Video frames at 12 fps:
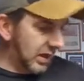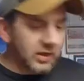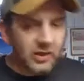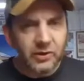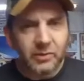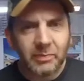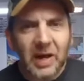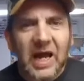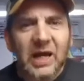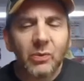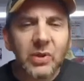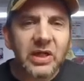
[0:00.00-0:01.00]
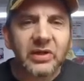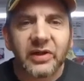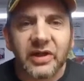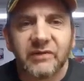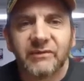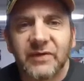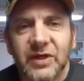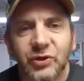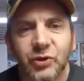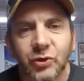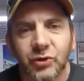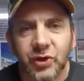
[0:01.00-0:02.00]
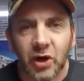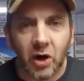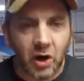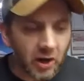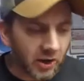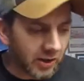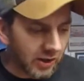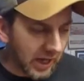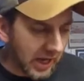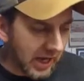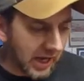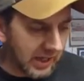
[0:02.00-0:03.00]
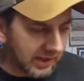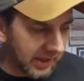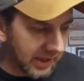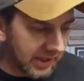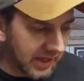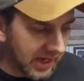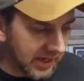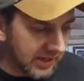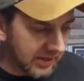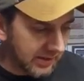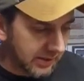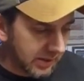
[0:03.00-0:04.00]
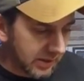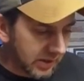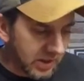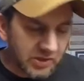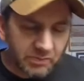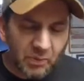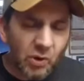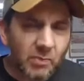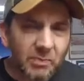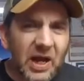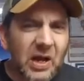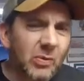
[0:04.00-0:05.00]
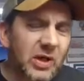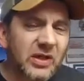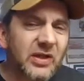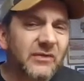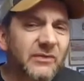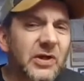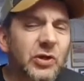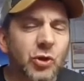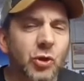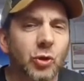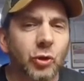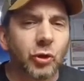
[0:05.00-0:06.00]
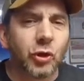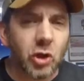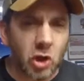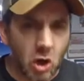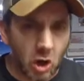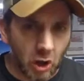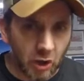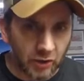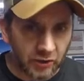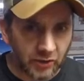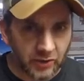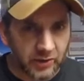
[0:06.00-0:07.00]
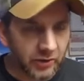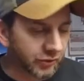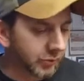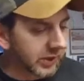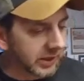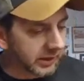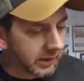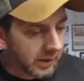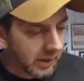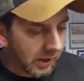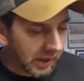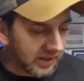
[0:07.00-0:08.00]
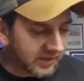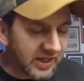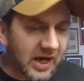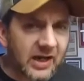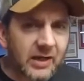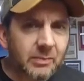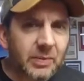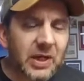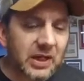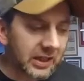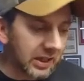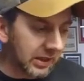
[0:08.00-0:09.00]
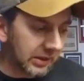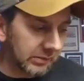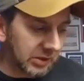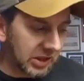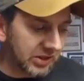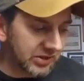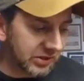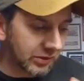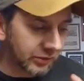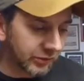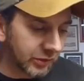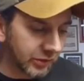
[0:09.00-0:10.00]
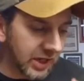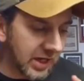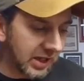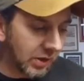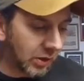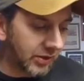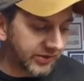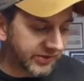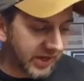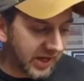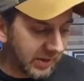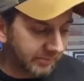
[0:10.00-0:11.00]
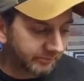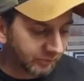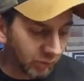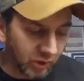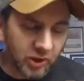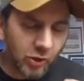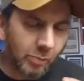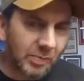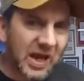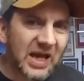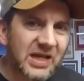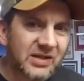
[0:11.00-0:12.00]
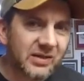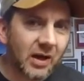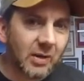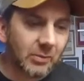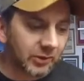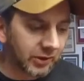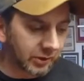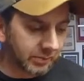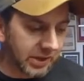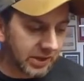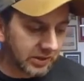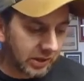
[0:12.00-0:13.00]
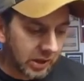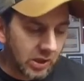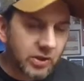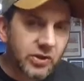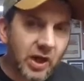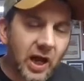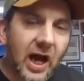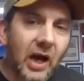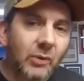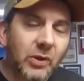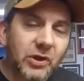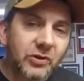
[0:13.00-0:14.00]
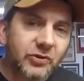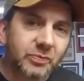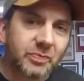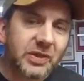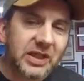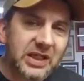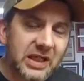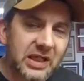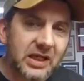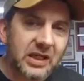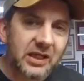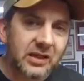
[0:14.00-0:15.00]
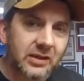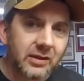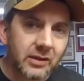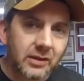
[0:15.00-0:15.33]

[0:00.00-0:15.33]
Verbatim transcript: another bi-weekly featured car, and I kind of, it's more bi-weekly featured cars this week. I decided to pick, eh, because they're, they're kind of all the same, we're going to go back in time a little bit to Hot Wheels' beginning